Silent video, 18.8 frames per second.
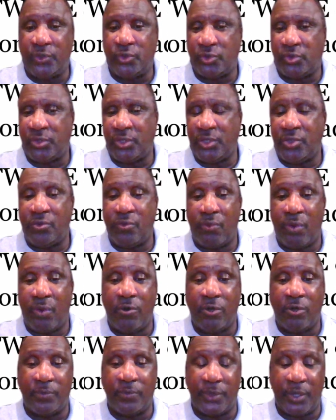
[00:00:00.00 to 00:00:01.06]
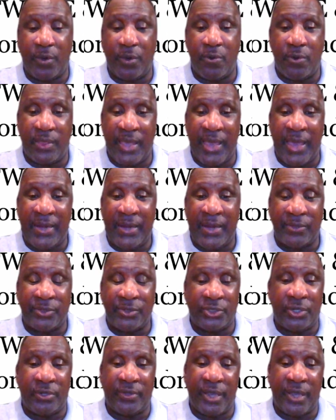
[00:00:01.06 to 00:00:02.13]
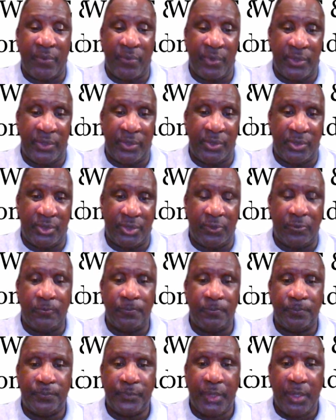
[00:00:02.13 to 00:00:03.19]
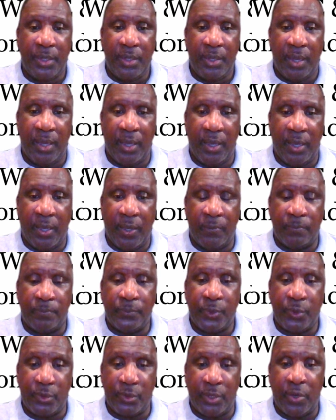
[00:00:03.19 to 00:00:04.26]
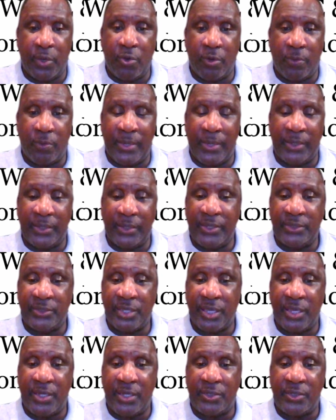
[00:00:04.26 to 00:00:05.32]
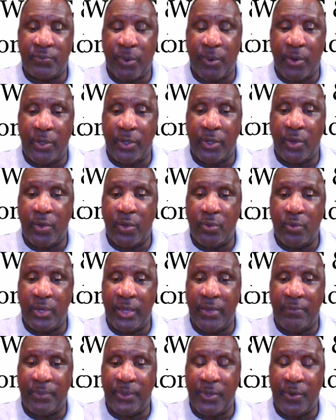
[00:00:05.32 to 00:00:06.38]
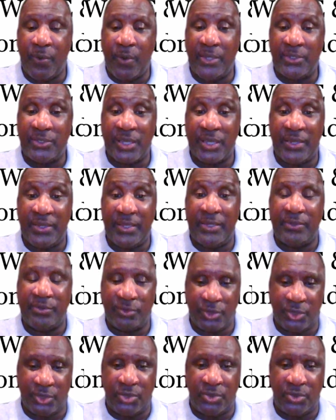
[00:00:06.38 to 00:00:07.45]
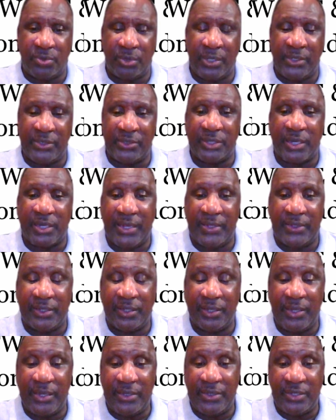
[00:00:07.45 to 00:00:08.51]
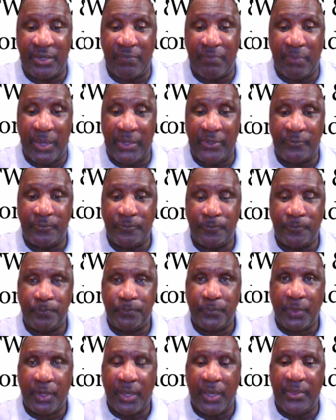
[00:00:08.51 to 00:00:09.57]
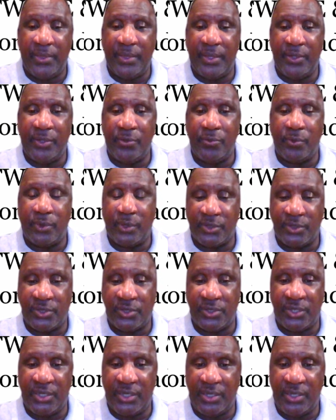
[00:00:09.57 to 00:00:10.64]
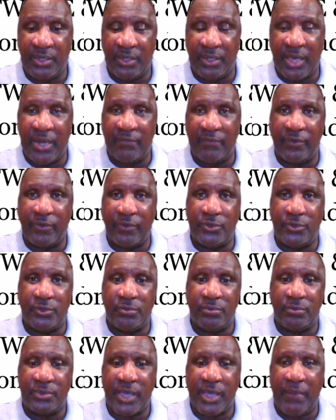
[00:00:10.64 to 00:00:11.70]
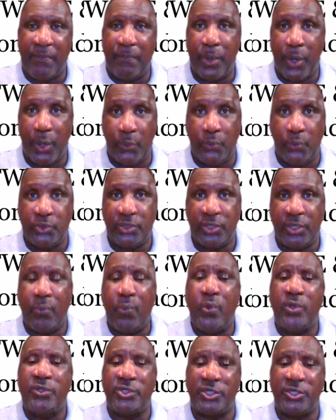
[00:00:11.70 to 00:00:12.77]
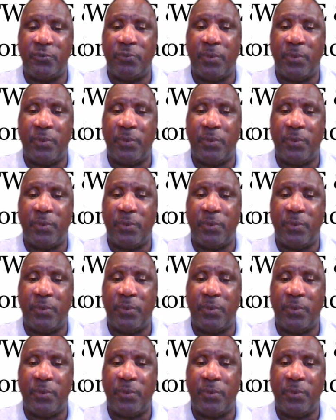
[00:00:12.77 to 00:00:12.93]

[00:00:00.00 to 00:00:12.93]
If you're interested, you're welcome to go to that, and I'll share that with you. You can go to my LinkedIn, it's Barcode and POS, and then just hit the LinkedIn button, and then you can see a lot of those type posts,